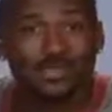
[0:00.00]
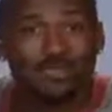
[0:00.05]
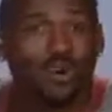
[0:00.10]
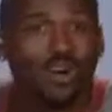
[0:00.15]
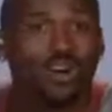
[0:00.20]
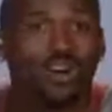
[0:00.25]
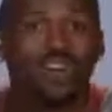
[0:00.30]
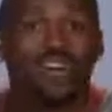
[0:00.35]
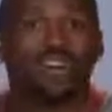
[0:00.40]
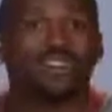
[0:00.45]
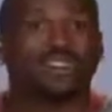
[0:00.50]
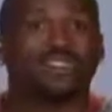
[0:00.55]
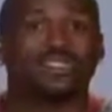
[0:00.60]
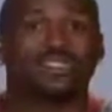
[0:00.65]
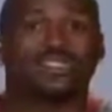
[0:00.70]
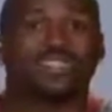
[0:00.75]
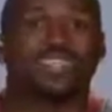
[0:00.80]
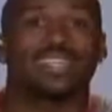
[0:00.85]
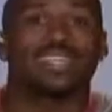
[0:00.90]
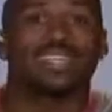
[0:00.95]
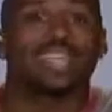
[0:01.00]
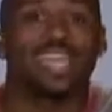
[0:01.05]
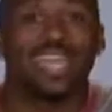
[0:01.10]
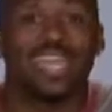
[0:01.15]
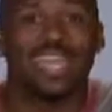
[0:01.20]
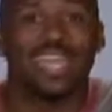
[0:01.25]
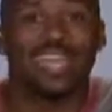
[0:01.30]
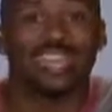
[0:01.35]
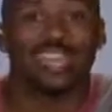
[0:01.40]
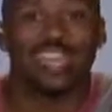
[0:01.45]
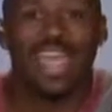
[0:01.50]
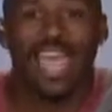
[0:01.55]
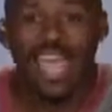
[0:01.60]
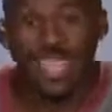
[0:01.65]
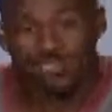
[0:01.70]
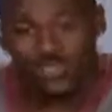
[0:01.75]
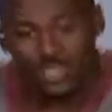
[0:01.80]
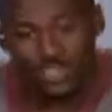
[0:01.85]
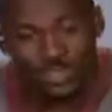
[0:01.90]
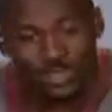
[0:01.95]
balls and
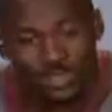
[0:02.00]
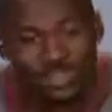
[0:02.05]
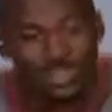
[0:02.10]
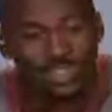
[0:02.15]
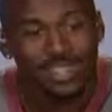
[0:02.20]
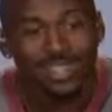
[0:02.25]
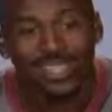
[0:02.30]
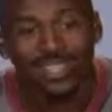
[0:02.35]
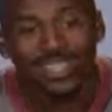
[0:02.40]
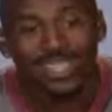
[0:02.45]
having your